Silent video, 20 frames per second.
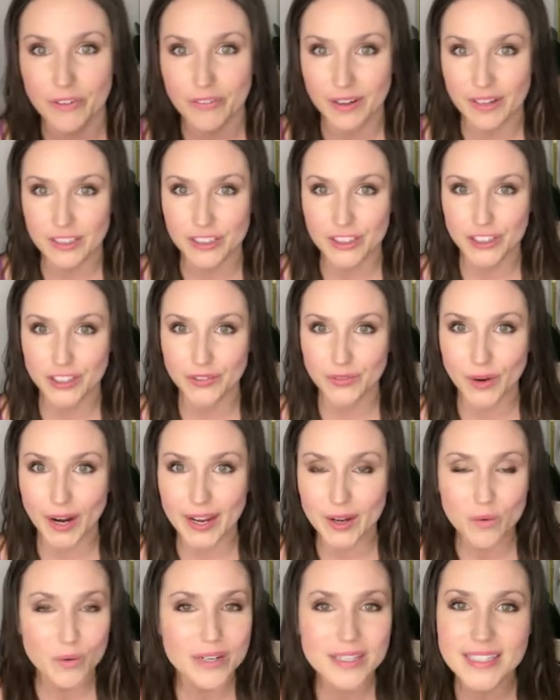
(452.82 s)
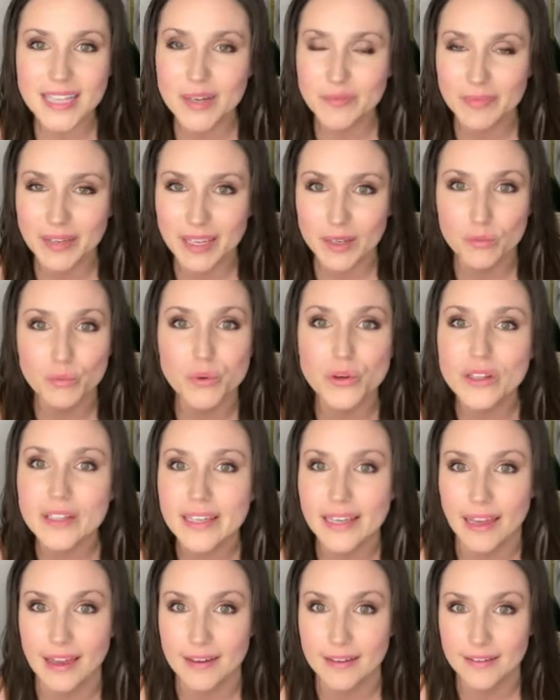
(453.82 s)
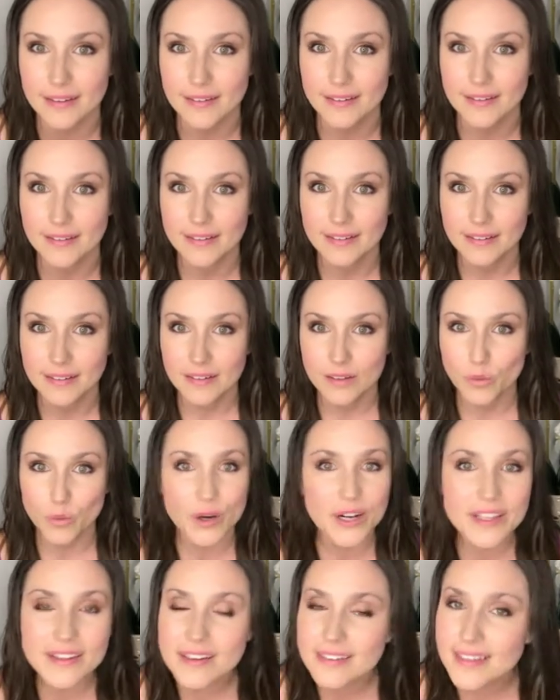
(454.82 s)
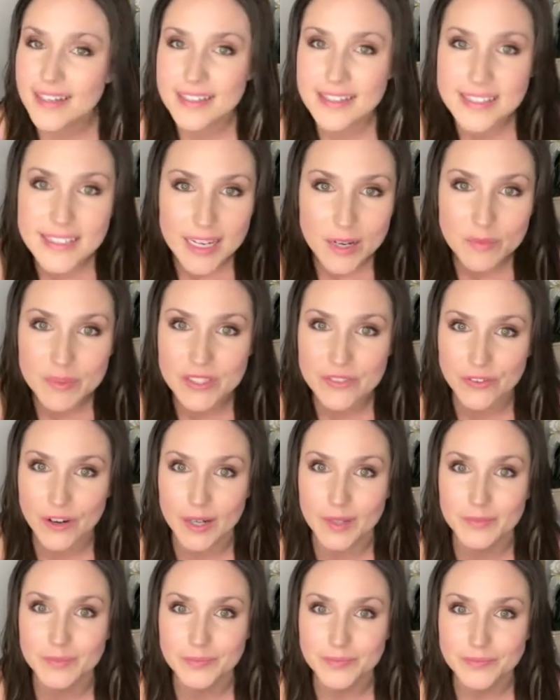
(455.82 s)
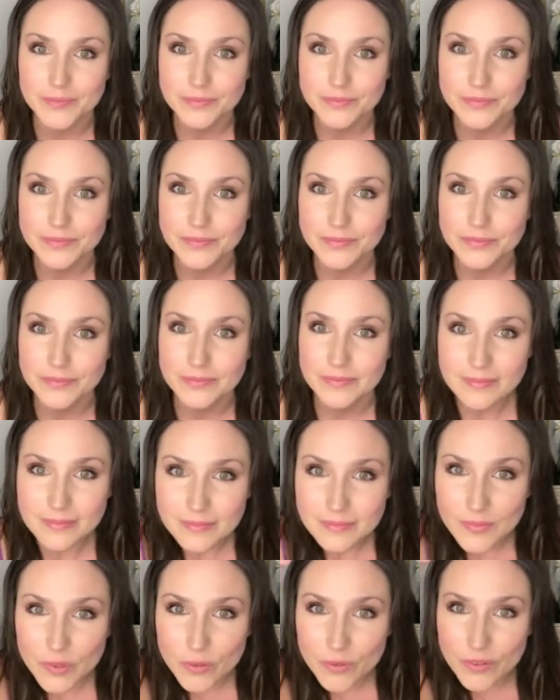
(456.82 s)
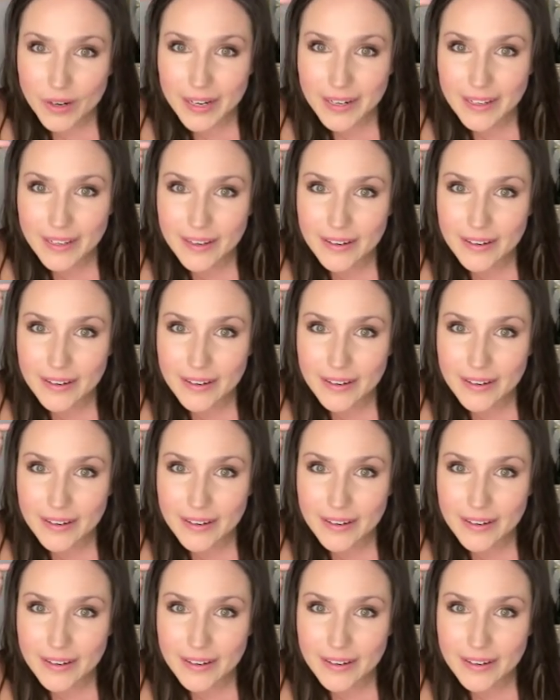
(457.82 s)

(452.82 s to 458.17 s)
prevention, right? What does that mean, bullying? Where do you think that stems from? Right